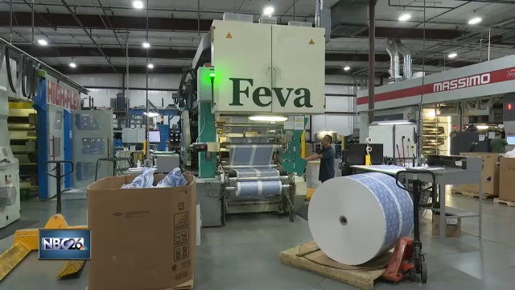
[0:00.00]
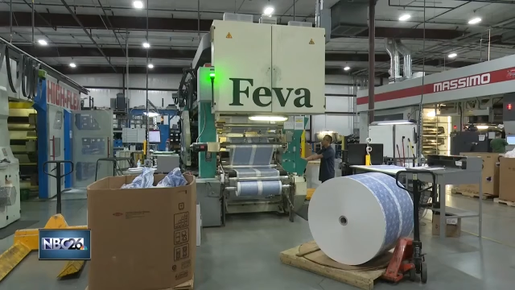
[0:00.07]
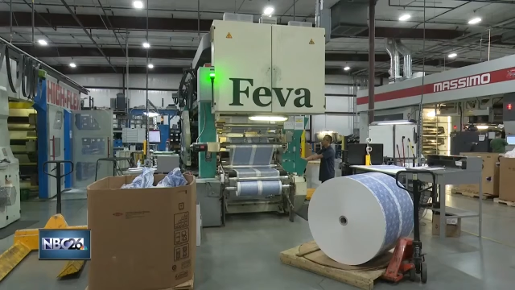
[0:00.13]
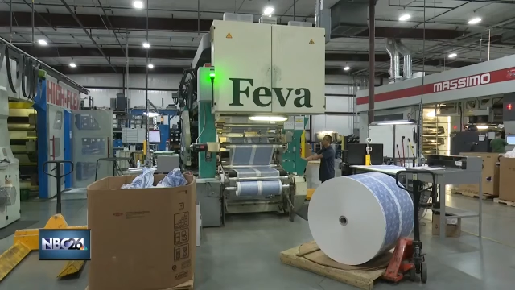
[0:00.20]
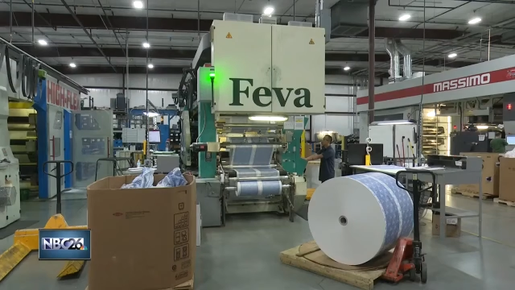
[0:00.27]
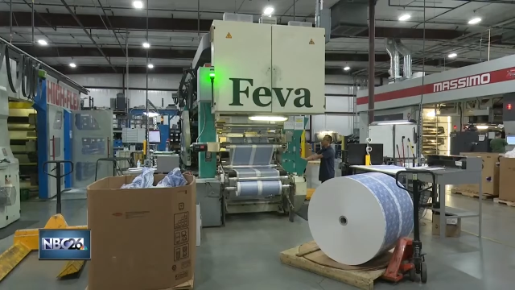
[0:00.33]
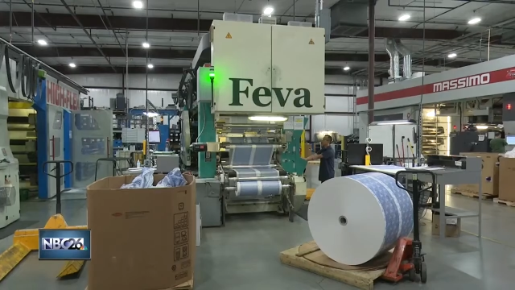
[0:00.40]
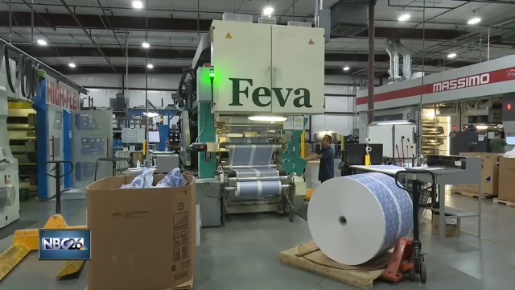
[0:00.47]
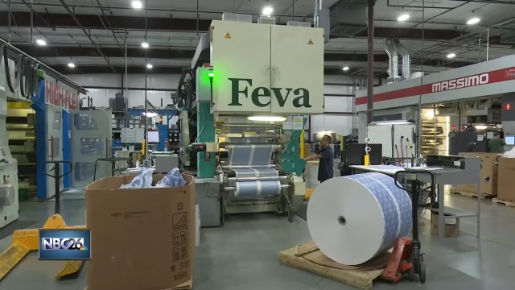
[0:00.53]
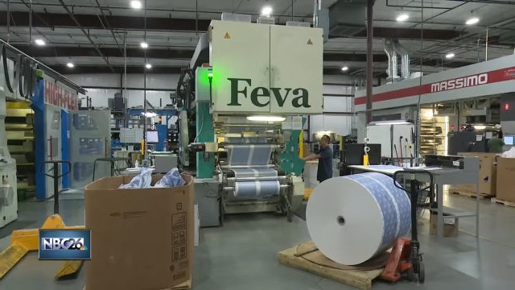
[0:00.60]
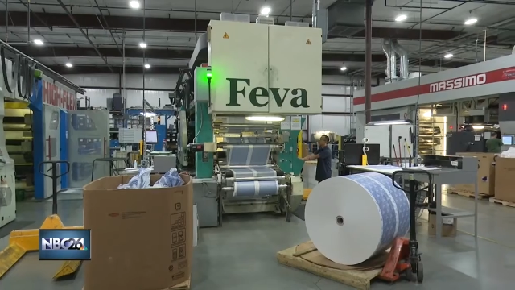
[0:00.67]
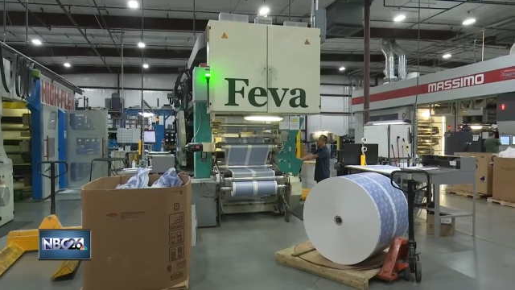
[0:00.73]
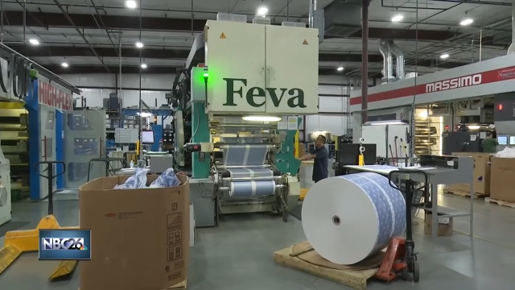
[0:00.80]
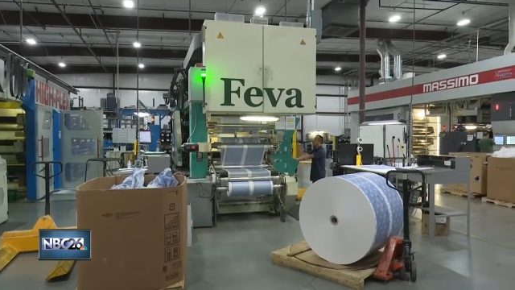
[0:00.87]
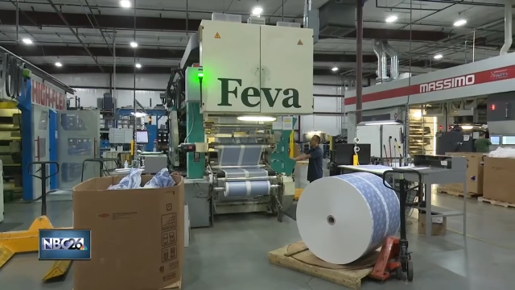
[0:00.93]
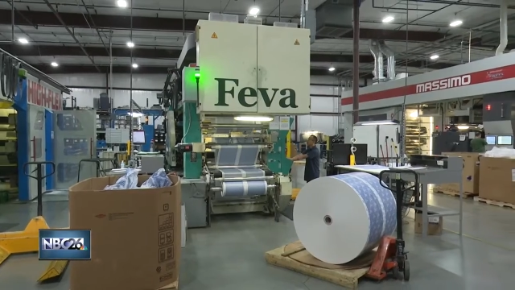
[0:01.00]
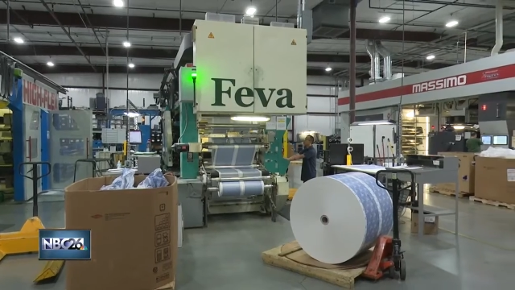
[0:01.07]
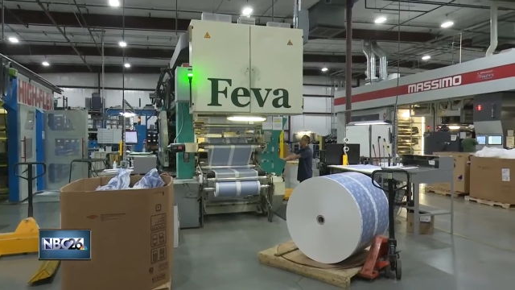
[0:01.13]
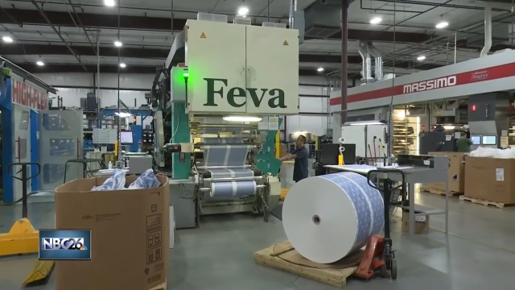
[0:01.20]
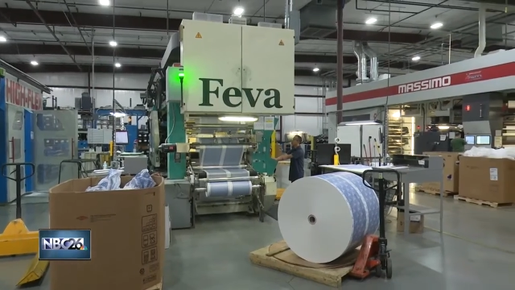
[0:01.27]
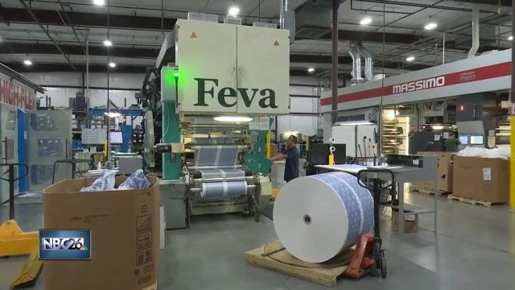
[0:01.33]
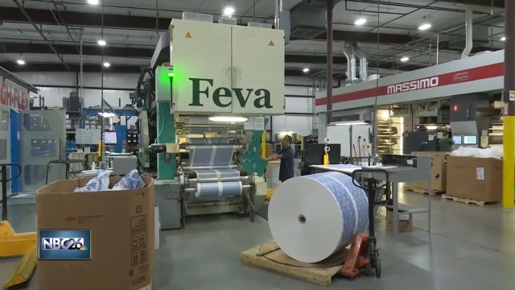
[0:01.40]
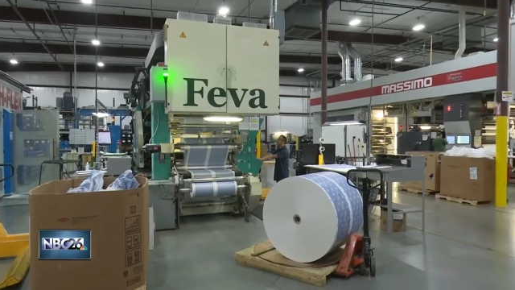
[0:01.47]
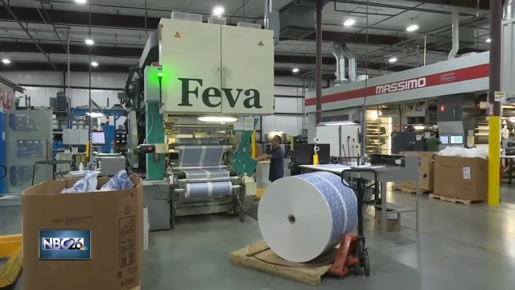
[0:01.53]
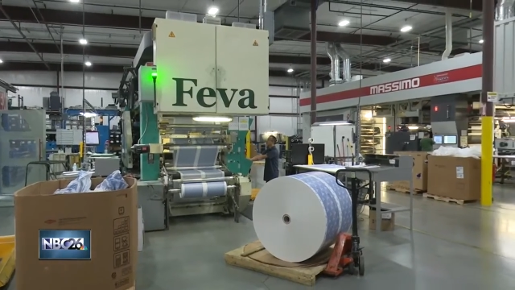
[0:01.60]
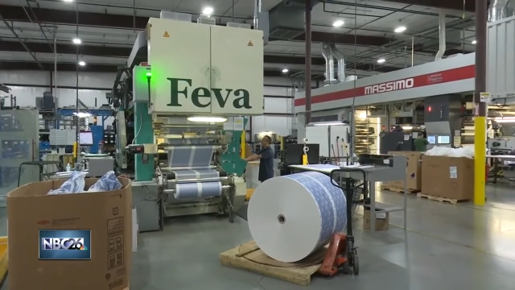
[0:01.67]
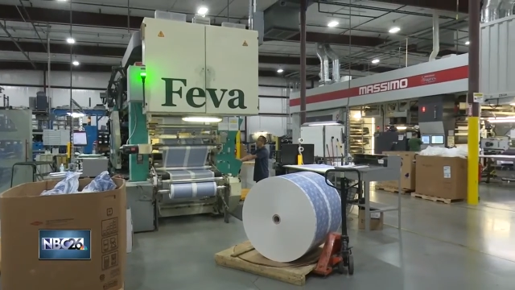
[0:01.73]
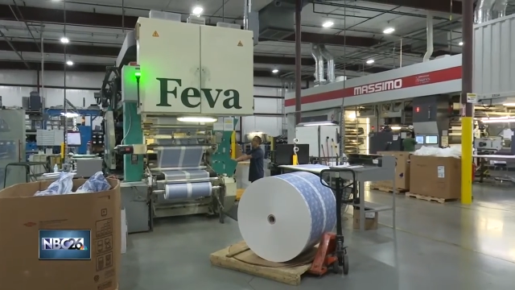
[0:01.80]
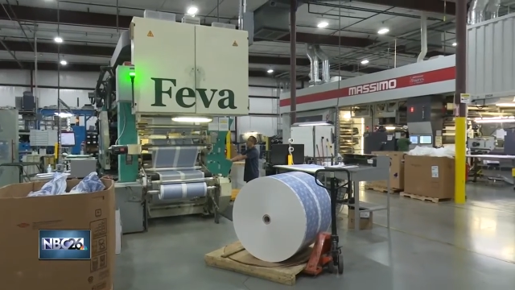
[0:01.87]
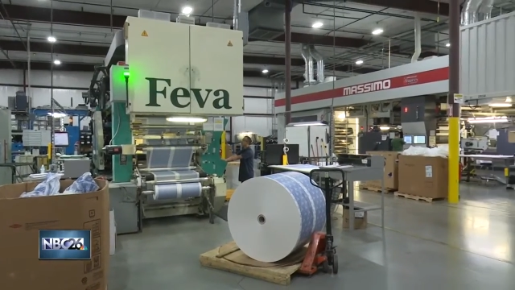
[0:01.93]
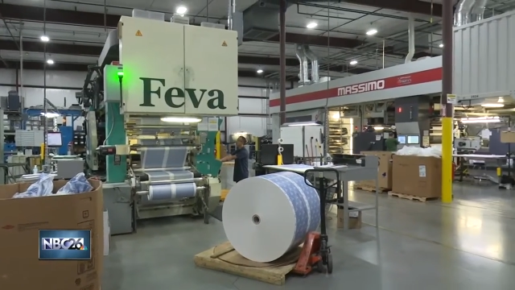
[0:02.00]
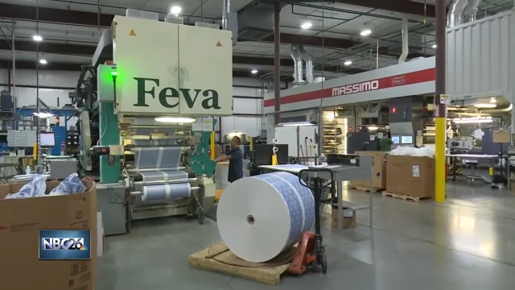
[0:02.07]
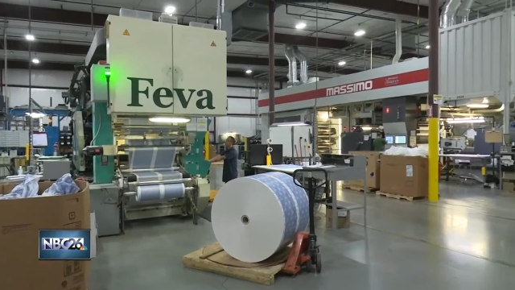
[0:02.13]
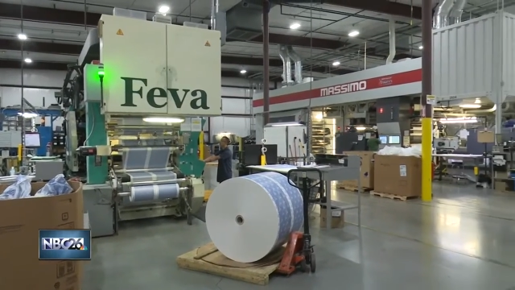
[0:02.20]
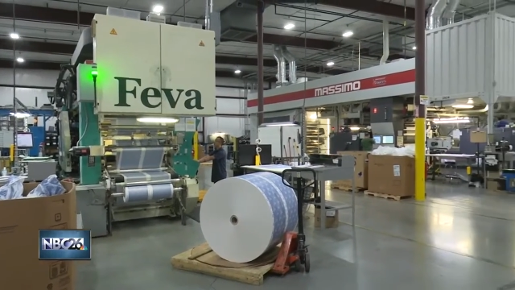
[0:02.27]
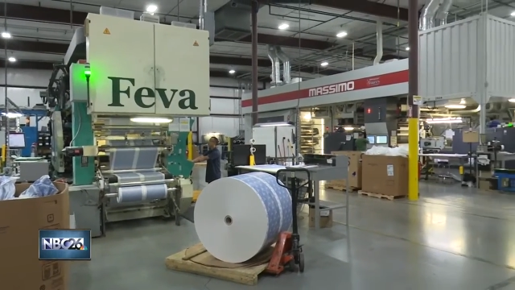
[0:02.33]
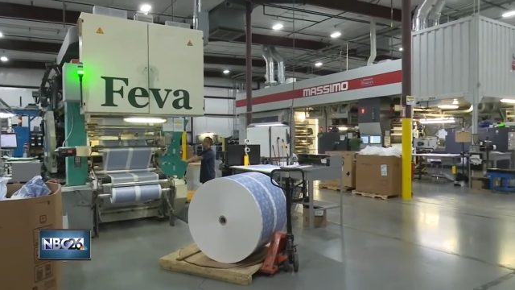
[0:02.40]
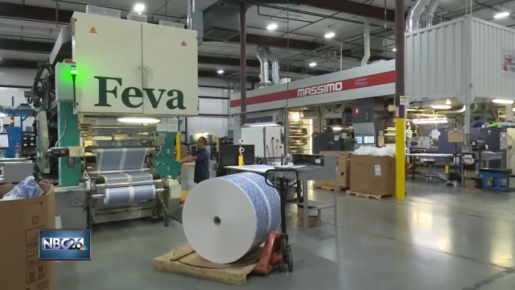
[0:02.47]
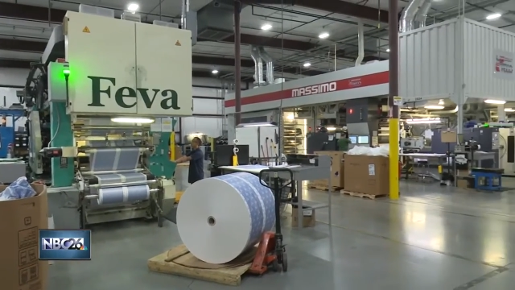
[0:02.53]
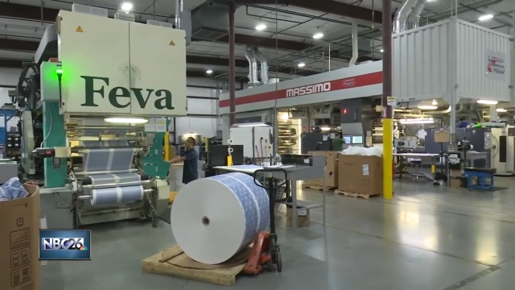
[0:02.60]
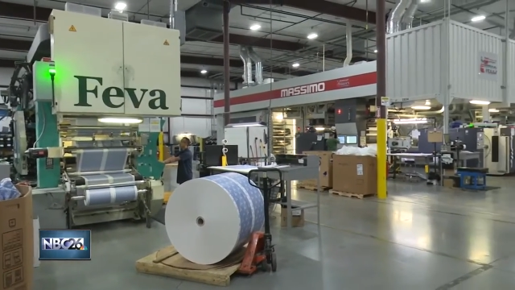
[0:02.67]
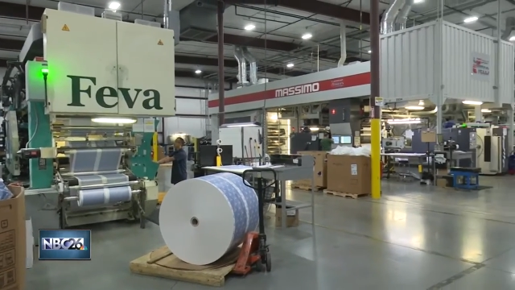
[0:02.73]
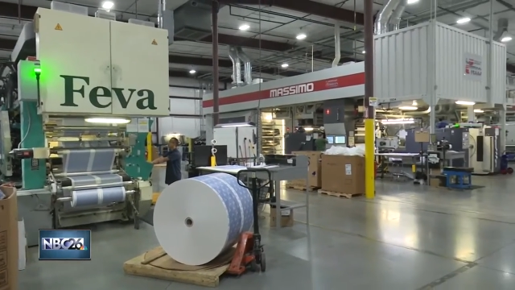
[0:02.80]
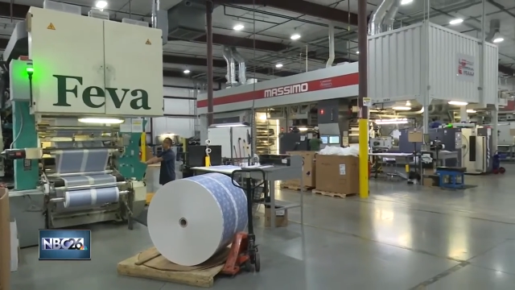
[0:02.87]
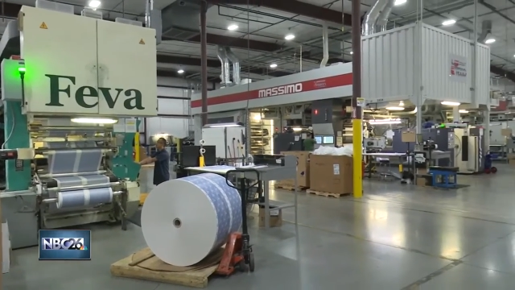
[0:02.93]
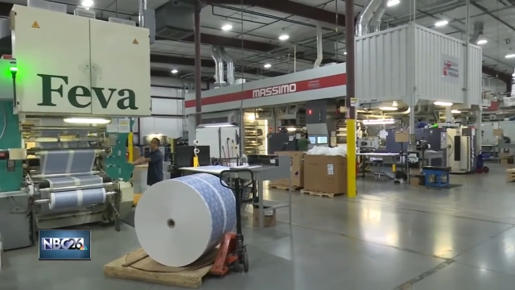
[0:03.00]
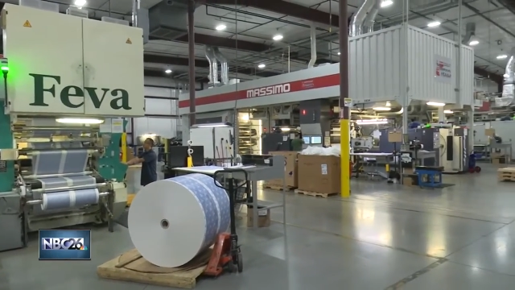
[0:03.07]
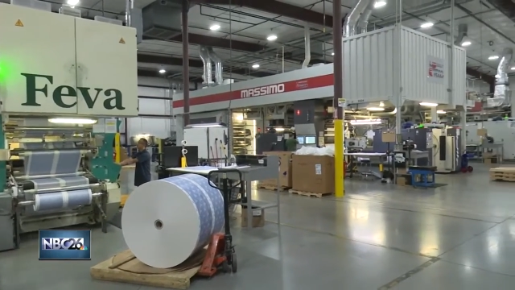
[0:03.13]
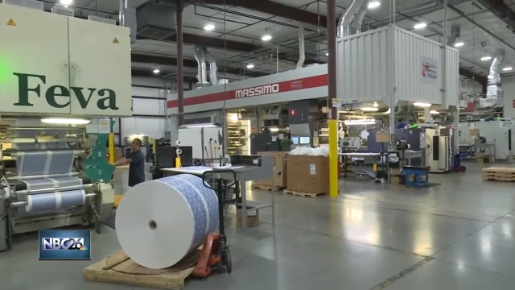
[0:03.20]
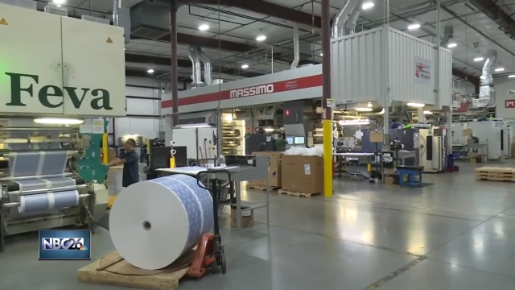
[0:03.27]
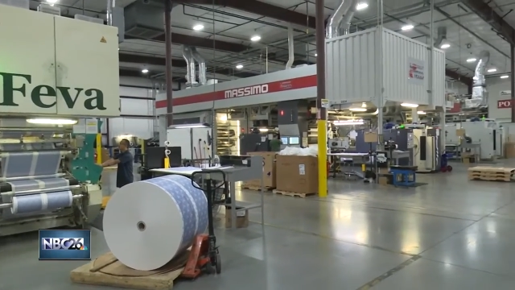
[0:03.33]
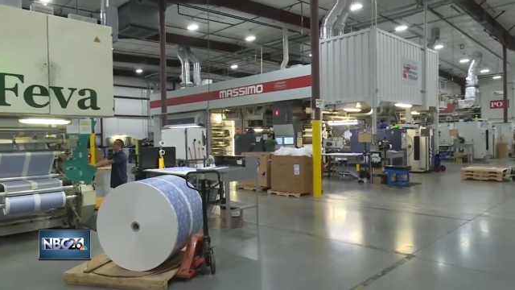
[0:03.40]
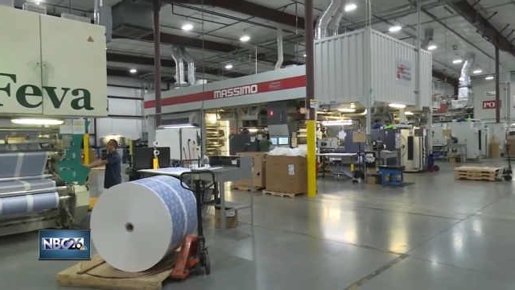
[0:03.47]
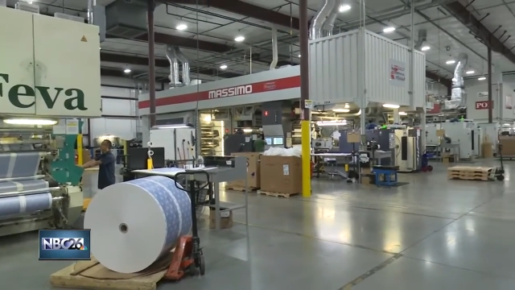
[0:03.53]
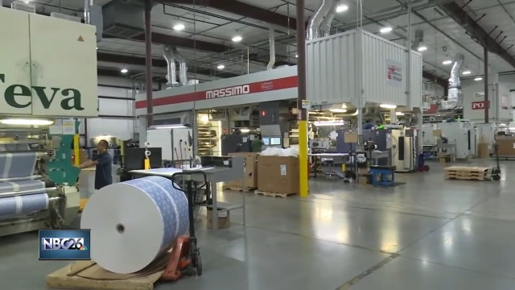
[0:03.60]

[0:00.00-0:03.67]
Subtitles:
[unreadable: no face in view]